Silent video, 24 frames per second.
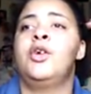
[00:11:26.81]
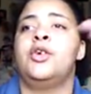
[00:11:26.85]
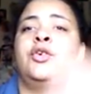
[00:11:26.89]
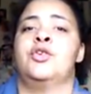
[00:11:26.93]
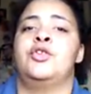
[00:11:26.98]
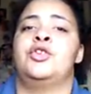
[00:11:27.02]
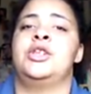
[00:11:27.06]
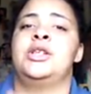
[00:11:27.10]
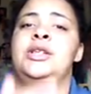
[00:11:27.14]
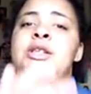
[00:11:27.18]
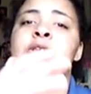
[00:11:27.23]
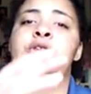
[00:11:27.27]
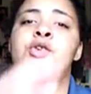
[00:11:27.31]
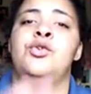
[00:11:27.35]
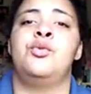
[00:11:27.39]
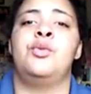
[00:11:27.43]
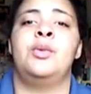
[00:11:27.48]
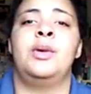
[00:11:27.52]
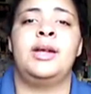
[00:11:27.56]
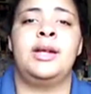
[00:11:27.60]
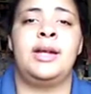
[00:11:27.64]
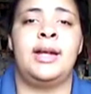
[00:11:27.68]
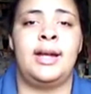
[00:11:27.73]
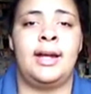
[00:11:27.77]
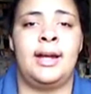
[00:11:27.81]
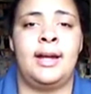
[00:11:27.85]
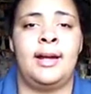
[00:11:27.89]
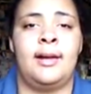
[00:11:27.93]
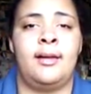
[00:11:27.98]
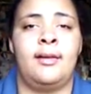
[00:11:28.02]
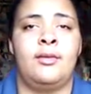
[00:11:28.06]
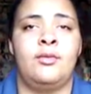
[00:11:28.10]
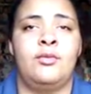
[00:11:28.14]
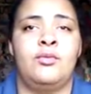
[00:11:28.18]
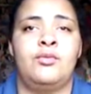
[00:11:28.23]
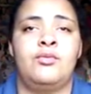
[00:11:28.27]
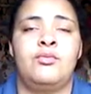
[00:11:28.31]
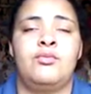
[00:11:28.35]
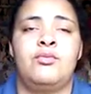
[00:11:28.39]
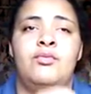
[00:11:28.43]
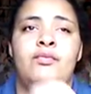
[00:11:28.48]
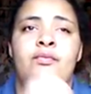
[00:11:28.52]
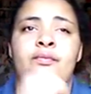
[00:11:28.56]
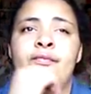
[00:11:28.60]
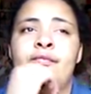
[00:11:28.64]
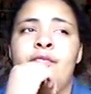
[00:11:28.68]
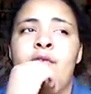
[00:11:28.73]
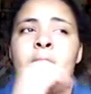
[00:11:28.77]
You're just doing it
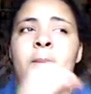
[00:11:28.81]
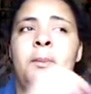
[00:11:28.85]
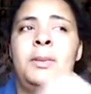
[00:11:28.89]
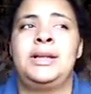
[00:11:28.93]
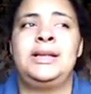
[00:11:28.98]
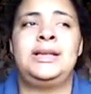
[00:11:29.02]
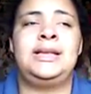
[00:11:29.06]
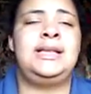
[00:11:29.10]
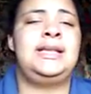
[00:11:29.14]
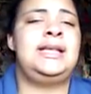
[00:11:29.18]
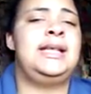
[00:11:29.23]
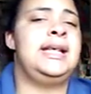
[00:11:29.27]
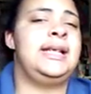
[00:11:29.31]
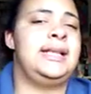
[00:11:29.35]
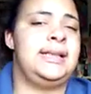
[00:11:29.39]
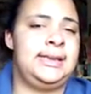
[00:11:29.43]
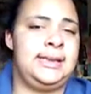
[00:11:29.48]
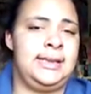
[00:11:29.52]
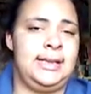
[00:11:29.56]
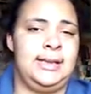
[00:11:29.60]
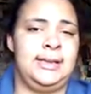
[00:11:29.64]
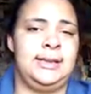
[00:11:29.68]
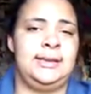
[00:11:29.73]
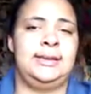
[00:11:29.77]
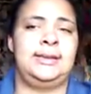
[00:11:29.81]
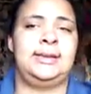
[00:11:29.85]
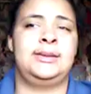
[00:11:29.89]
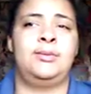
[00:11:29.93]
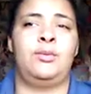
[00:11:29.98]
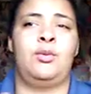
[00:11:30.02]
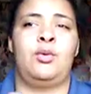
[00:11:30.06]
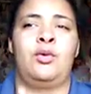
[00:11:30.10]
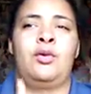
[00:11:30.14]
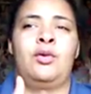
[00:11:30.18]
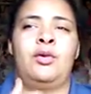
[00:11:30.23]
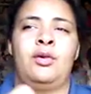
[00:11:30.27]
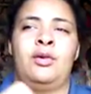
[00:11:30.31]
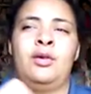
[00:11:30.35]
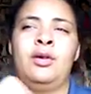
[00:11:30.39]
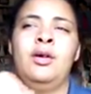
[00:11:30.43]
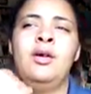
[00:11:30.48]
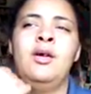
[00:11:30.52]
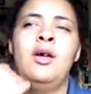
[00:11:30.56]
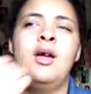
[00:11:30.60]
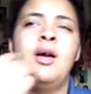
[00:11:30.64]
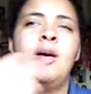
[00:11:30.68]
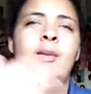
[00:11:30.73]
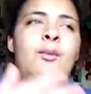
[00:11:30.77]
from a distance more
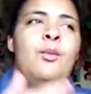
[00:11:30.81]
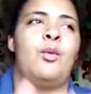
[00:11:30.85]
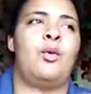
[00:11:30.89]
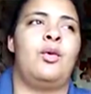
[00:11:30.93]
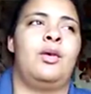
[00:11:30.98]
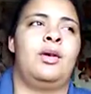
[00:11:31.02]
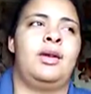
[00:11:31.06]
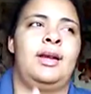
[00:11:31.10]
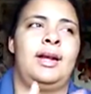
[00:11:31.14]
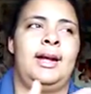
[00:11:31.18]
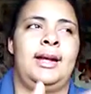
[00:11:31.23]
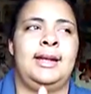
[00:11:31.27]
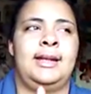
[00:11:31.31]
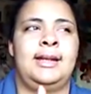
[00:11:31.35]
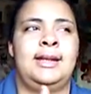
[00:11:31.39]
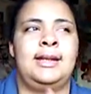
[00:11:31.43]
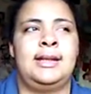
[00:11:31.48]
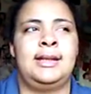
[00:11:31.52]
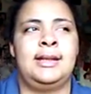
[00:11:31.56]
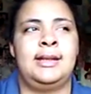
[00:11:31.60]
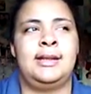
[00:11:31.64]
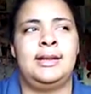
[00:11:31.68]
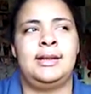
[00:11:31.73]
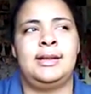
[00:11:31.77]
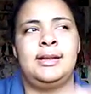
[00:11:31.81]
more like